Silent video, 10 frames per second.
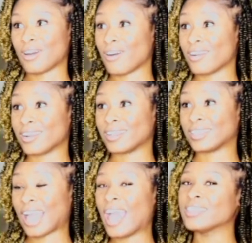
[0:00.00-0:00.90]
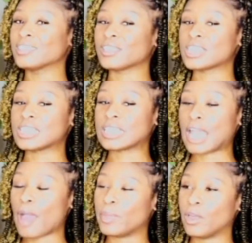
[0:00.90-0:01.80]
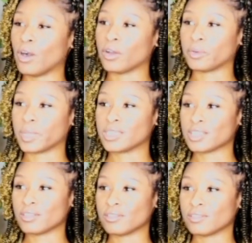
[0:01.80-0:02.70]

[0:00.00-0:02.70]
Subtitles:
Hard. I had to learn to not be hard on myself.